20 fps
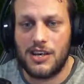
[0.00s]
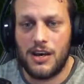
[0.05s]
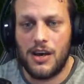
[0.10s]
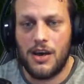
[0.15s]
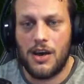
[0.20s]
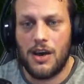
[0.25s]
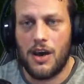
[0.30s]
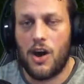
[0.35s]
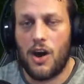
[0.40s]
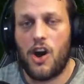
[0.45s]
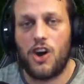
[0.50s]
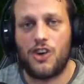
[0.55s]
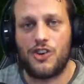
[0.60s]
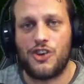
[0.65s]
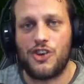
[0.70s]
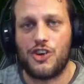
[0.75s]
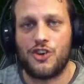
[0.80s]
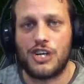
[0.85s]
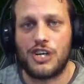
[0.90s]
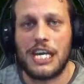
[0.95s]
on
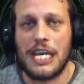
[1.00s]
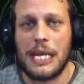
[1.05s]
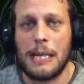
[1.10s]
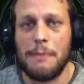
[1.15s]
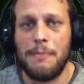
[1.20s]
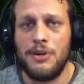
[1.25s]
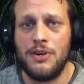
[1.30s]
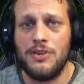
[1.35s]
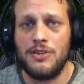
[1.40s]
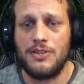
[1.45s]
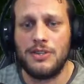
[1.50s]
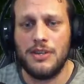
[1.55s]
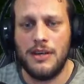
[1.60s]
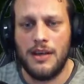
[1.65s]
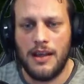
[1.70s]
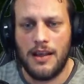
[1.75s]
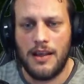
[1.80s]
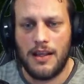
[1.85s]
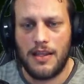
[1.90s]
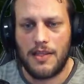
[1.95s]
your keyboard,
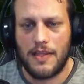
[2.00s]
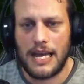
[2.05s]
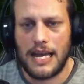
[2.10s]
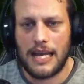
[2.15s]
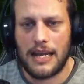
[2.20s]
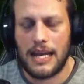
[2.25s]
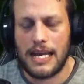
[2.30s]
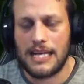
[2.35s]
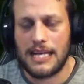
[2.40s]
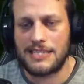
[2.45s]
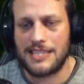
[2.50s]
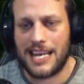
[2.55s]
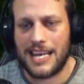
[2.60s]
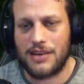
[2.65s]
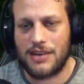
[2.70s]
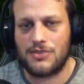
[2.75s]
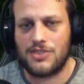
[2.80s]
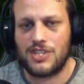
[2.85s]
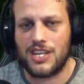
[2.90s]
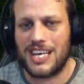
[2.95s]
that has now
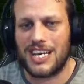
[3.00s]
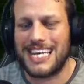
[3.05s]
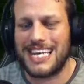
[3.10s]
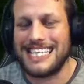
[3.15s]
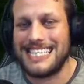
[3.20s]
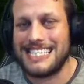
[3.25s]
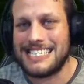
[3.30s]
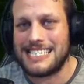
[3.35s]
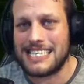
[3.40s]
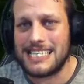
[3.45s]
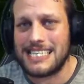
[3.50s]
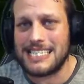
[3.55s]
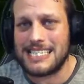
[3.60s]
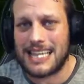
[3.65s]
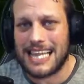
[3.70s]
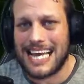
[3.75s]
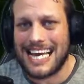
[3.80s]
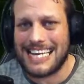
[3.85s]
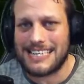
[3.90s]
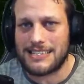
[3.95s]
deleted
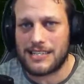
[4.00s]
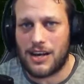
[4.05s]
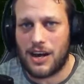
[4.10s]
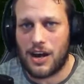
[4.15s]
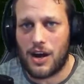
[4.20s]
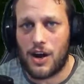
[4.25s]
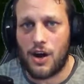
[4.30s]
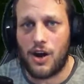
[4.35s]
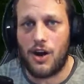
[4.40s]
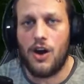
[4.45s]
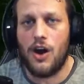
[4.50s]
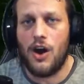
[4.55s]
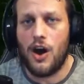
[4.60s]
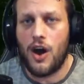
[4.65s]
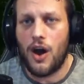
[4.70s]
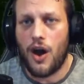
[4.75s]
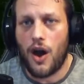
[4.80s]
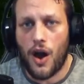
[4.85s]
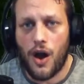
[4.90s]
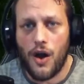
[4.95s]
that car
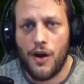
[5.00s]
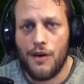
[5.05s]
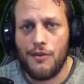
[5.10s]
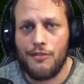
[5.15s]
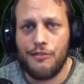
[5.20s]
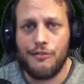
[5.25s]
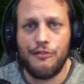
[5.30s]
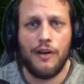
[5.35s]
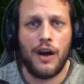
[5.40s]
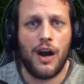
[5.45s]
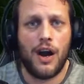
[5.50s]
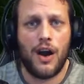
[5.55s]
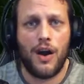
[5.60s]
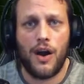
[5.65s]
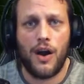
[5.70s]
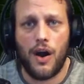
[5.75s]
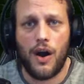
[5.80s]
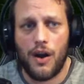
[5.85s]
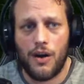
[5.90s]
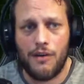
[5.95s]
off
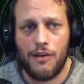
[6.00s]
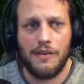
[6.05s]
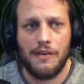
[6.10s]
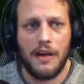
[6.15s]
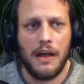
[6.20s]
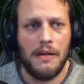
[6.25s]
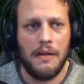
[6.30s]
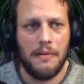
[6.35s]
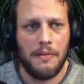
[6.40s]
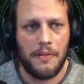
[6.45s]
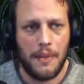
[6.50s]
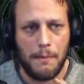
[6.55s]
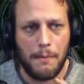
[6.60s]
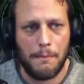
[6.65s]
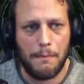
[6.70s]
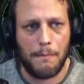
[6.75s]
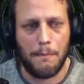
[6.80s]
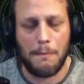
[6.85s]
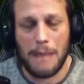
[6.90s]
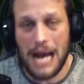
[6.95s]
of the
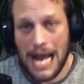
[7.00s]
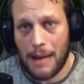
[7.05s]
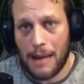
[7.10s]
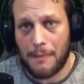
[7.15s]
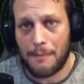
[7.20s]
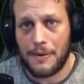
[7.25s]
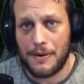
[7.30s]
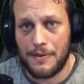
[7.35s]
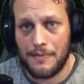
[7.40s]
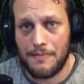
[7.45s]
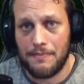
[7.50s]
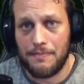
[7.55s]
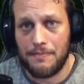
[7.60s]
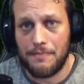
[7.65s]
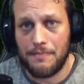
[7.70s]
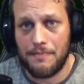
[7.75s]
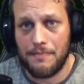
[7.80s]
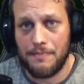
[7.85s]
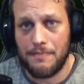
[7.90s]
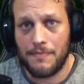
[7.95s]
map.
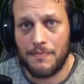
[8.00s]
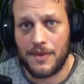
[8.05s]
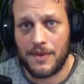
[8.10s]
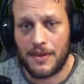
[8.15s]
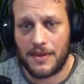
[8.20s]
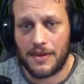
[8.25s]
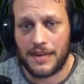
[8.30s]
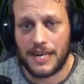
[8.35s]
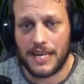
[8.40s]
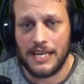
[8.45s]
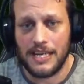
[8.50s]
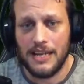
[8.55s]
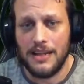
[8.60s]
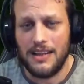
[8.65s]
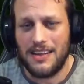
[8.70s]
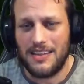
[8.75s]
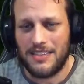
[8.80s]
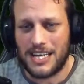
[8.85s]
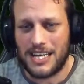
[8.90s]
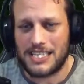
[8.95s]
Okay?
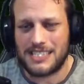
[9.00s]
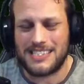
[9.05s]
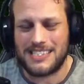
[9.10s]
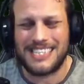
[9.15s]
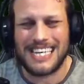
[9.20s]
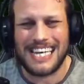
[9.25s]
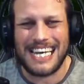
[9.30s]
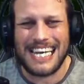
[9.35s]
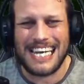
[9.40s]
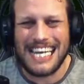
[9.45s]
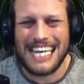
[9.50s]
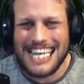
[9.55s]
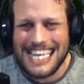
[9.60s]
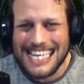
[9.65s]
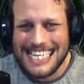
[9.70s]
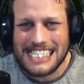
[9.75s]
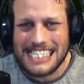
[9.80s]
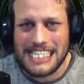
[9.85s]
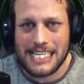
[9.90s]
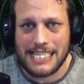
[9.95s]
That has
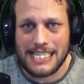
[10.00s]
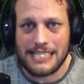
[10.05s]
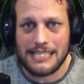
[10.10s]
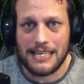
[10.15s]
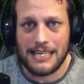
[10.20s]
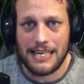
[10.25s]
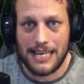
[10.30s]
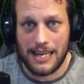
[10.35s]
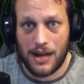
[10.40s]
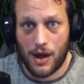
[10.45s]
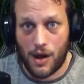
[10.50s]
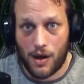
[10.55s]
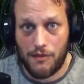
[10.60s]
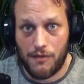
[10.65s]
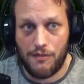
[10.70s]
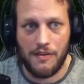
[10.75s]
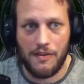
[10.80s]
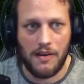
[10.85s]
deleted it off of the